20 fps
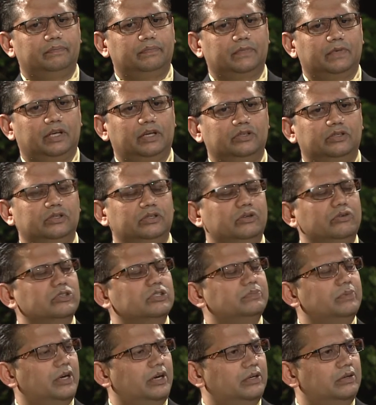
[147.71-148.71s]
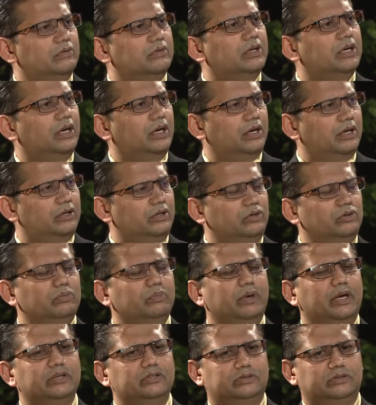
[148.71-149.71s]
introduced palliative care, you
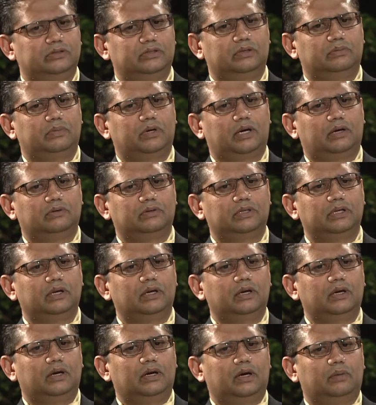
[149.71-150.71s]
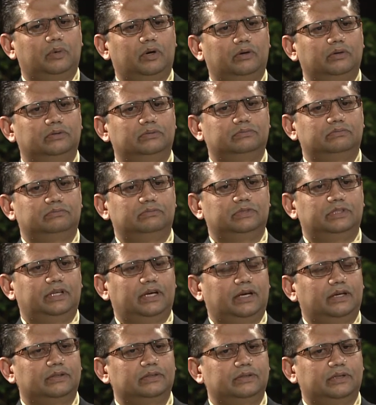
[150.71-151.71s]
mentioned about
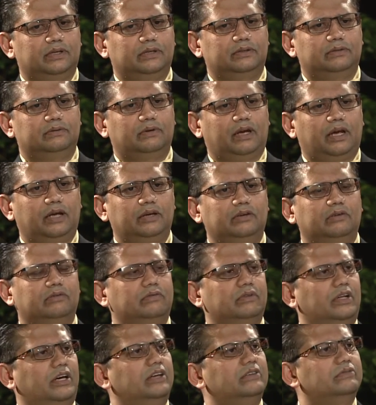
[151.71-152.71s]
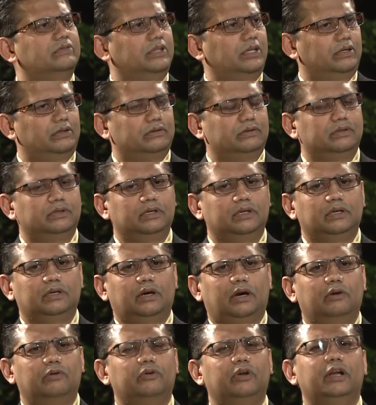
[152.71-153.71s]
death and end-of-life care.
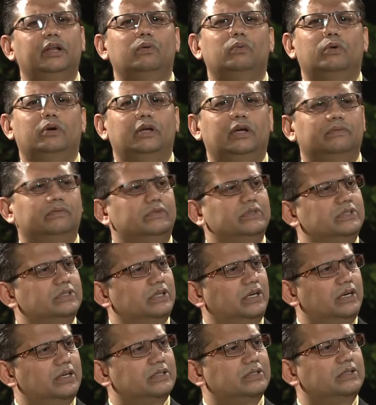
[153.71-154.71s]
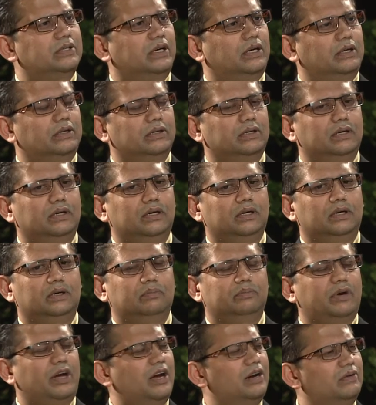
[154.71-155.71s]
I really want to emphasize that
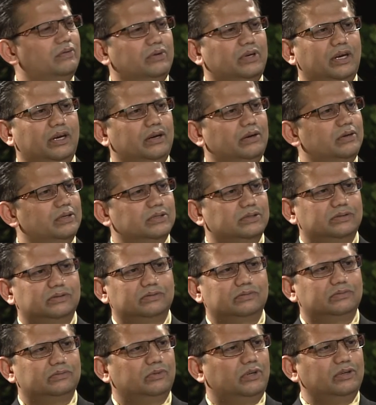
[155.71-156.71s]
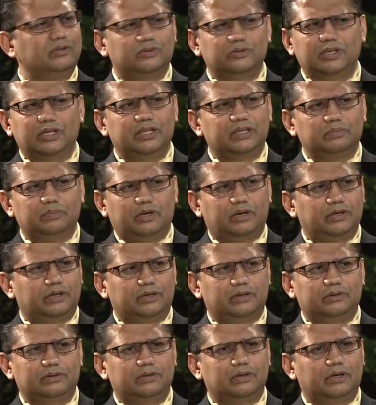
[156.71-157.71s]
palliative care is not really about
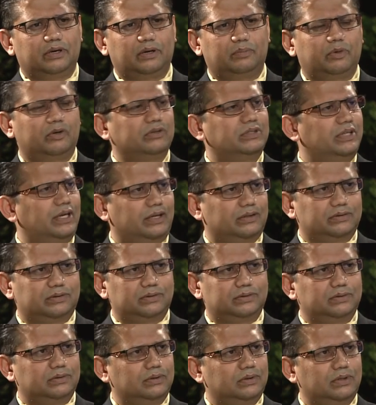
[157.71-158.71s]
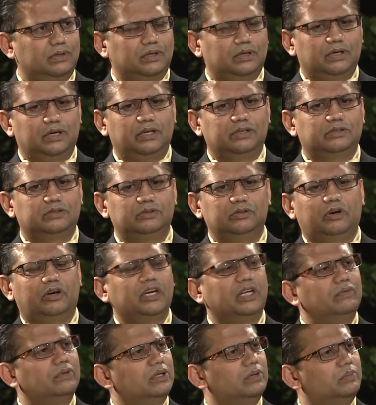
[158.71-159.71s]
death. It's not
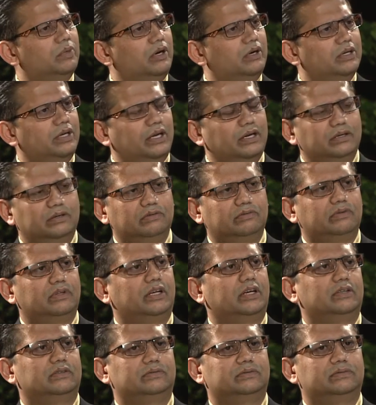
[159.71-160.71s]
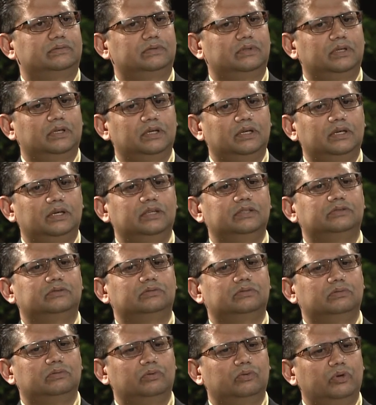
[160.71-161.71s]
even about end of life.
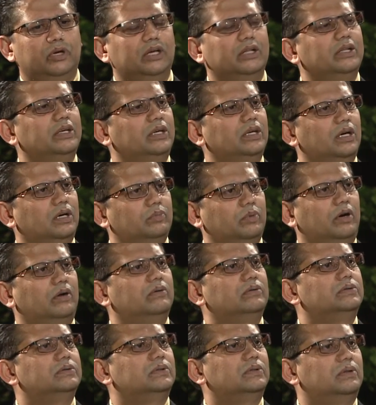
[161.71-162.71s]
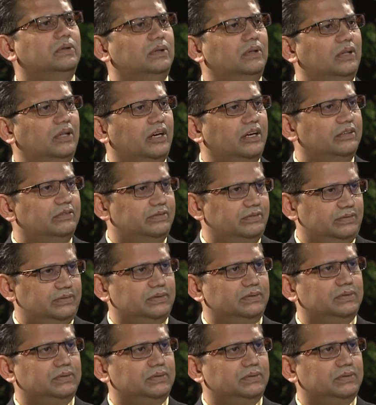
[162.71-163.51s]
It's really about life.